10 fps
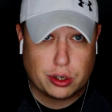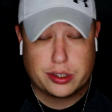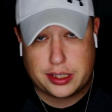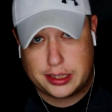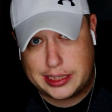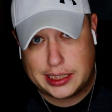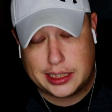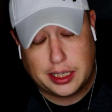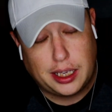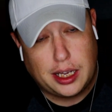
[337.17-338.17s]

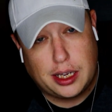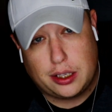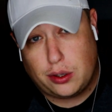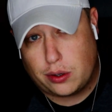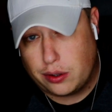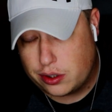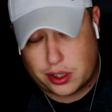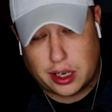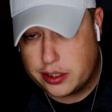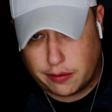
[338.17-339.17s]
seasoning. There's
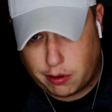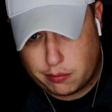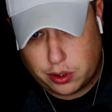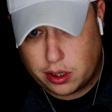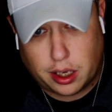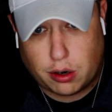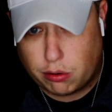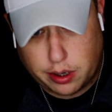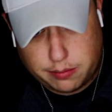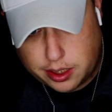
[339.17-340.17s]
tons of them. You can get
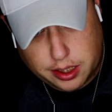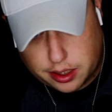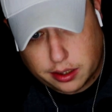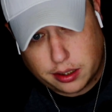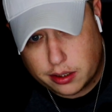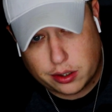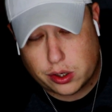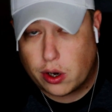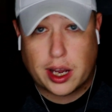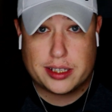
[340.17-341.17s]
Caribbean. There's
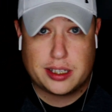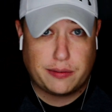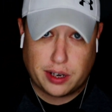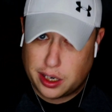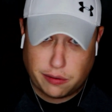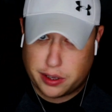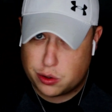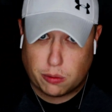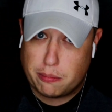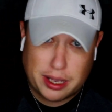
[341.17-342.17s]
all kinds of different
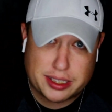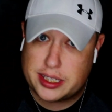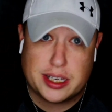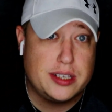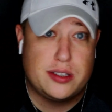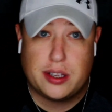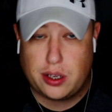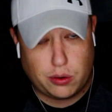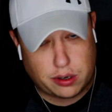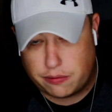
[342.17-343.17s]
individual mixes that
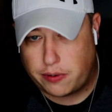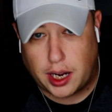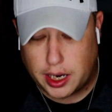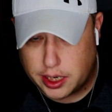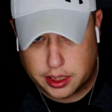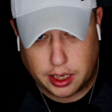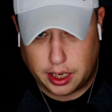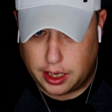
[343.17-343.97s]
you can find.